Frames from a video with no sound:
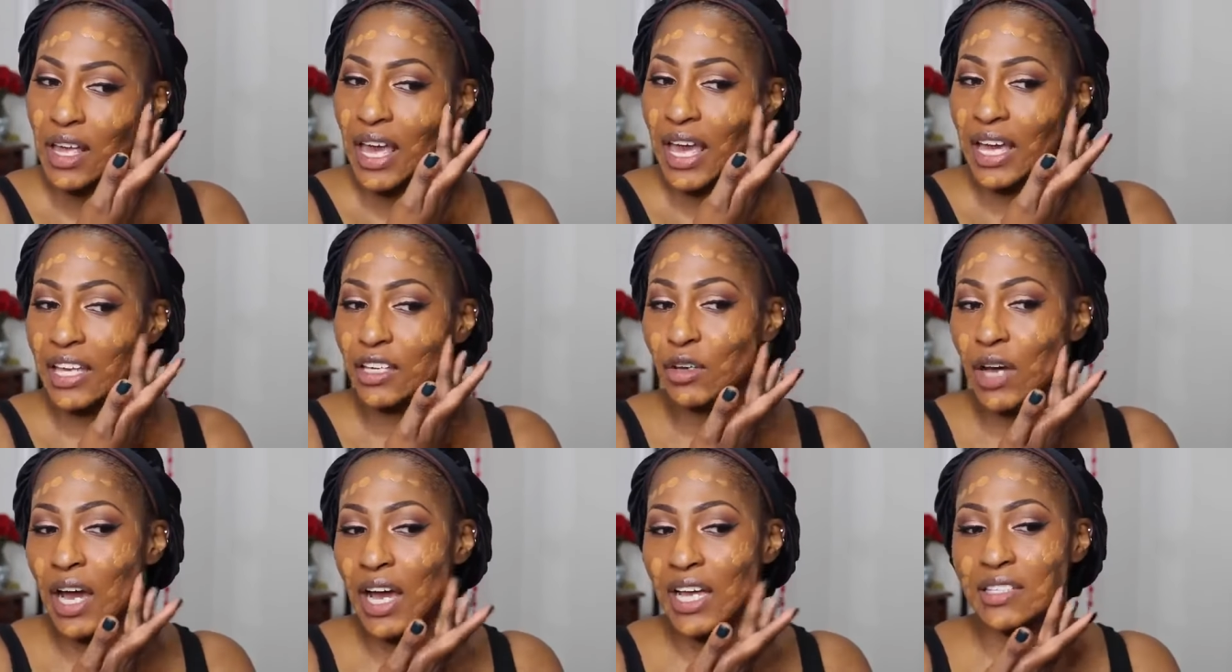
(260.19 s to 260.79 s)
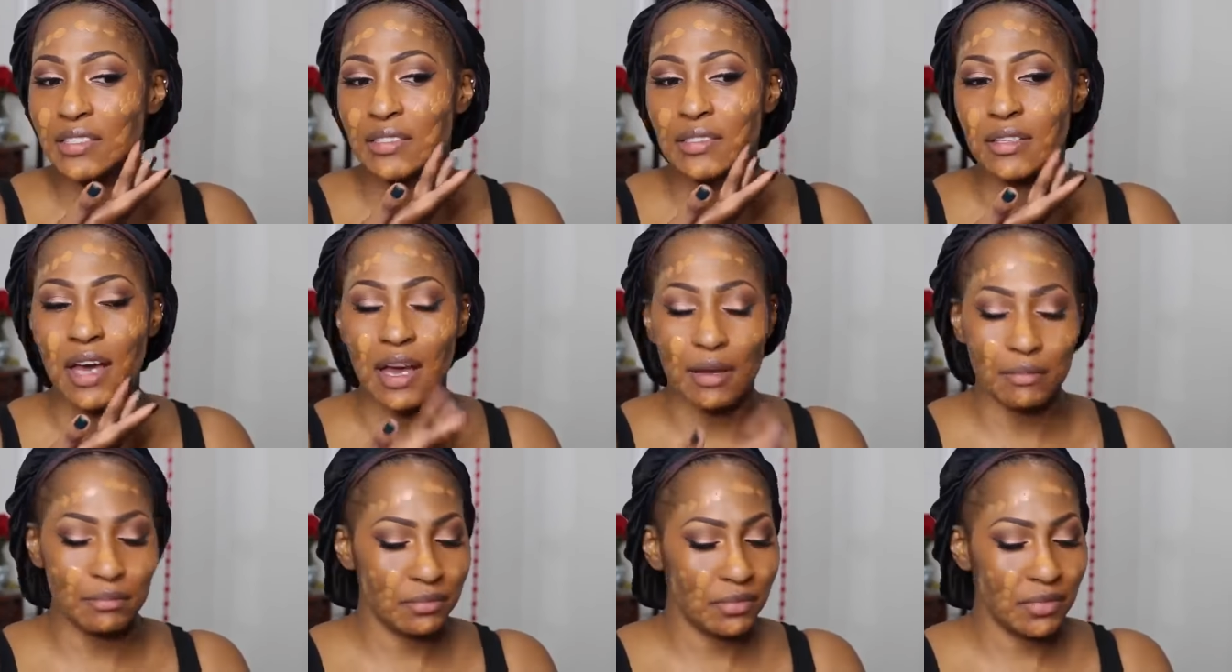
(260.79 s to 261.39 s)
And you guys,
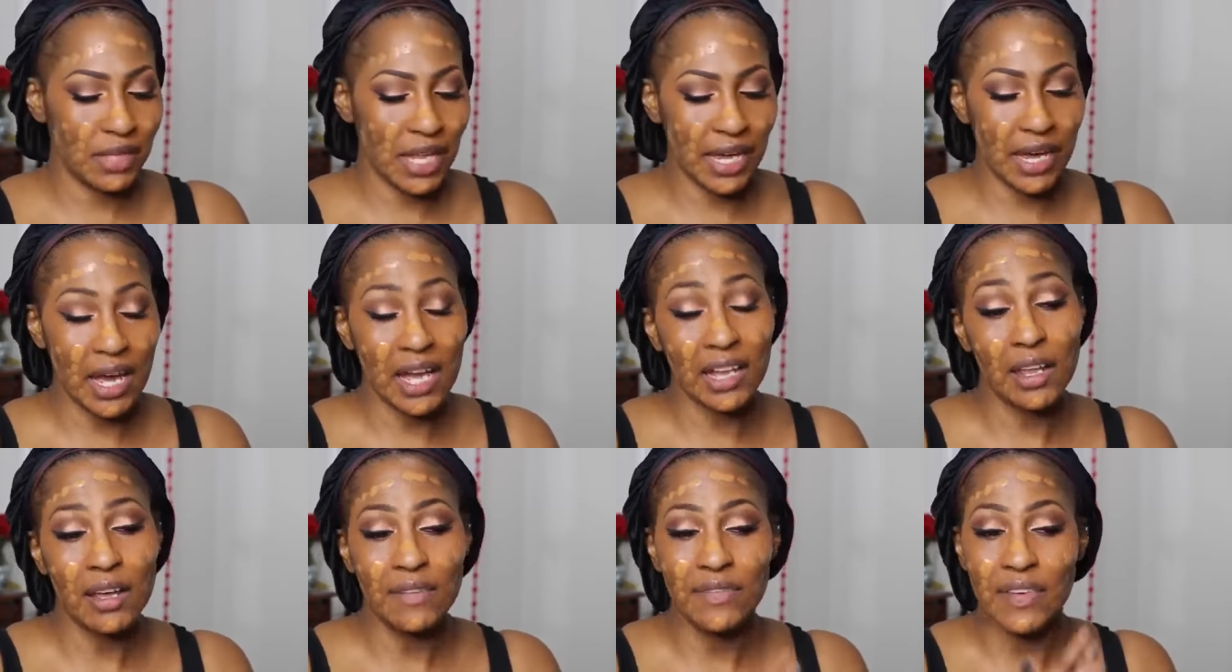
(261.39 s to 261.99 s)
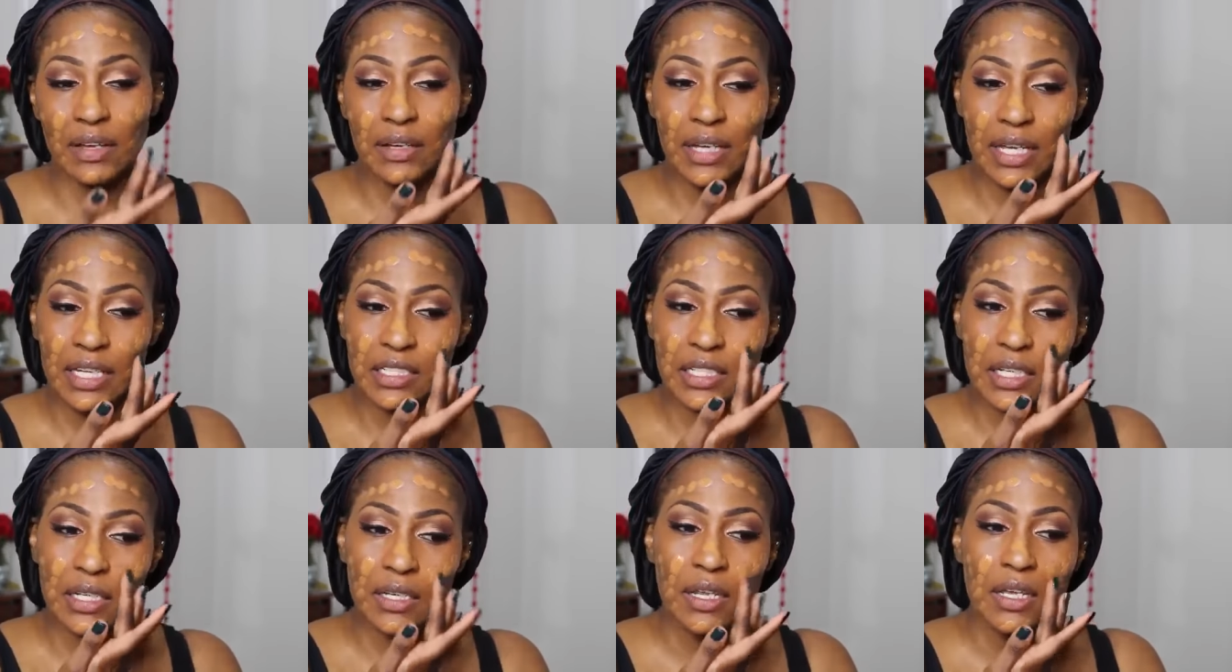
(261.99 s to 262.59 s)
I love
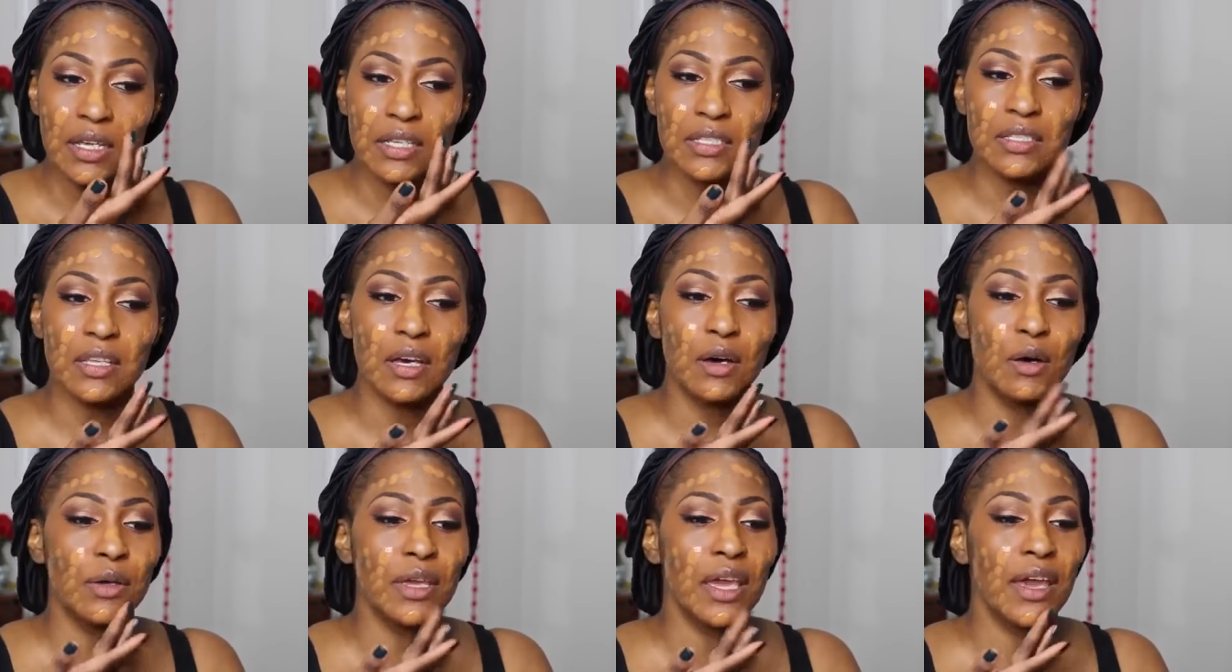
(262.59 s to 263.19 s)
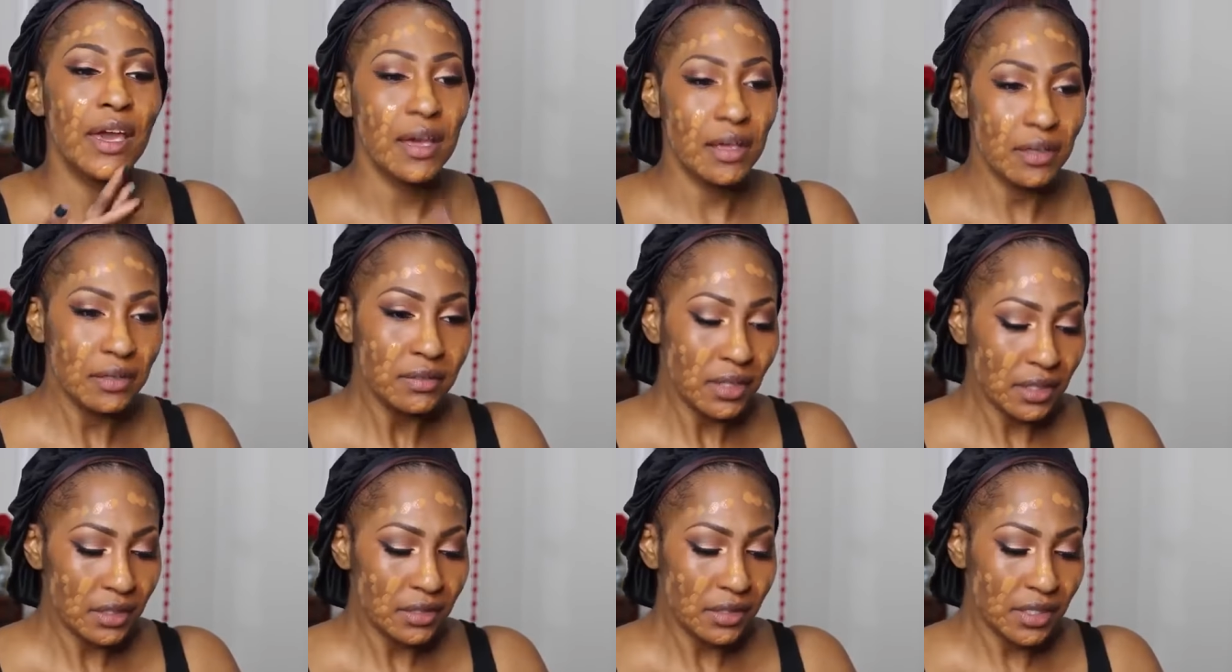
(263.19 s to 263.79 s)
foundation. So yeah,
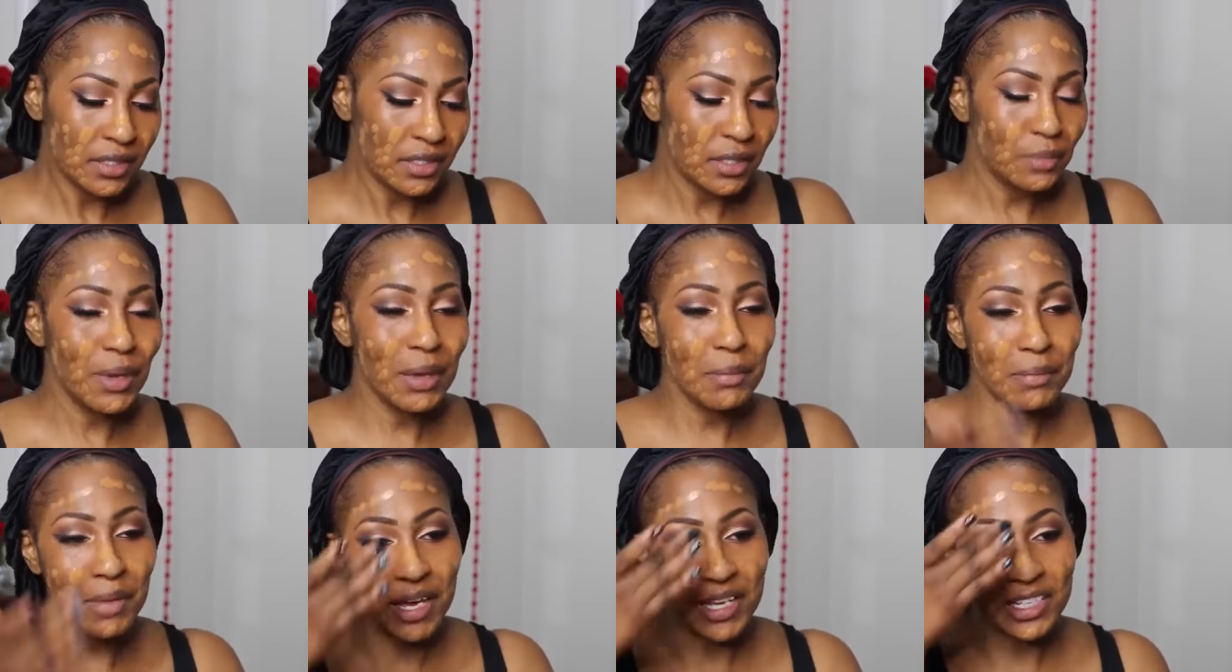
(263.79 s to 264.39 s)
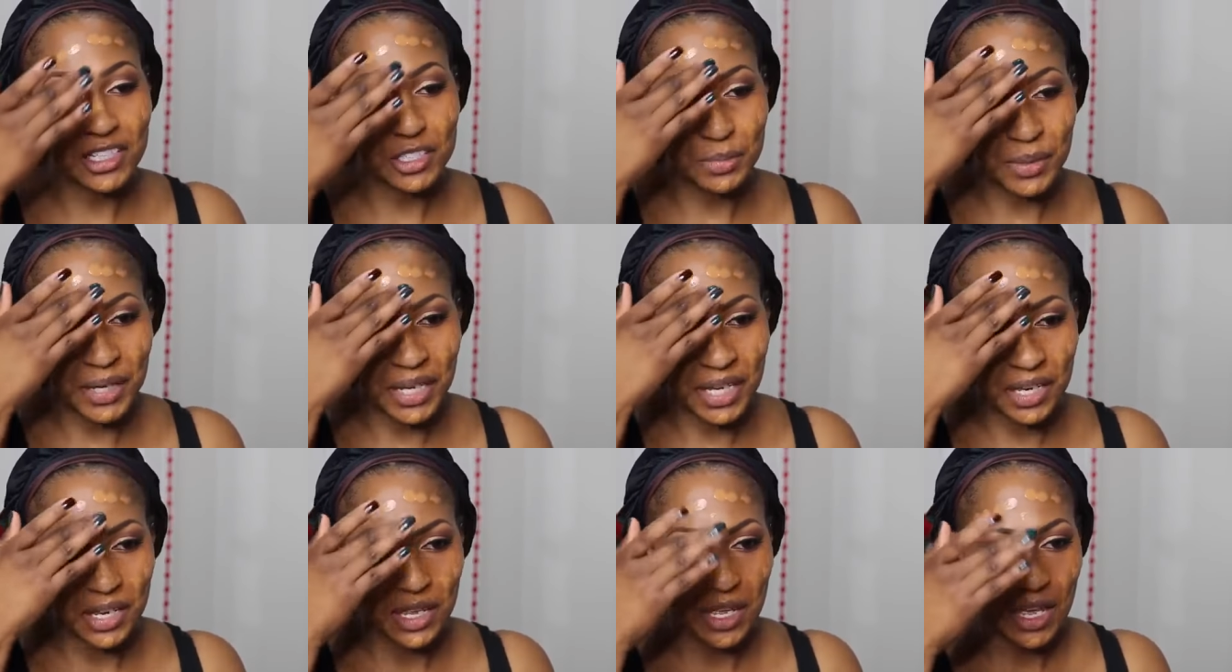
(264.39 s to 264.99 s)
it's a bit much,
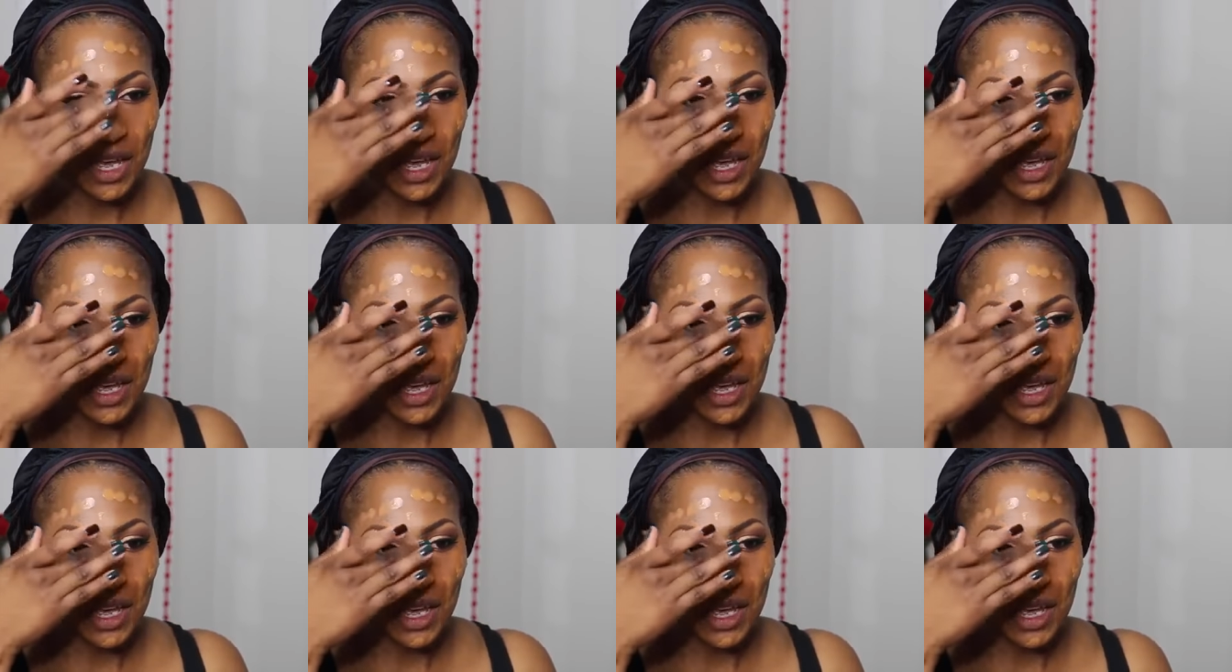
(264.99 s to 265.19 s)
but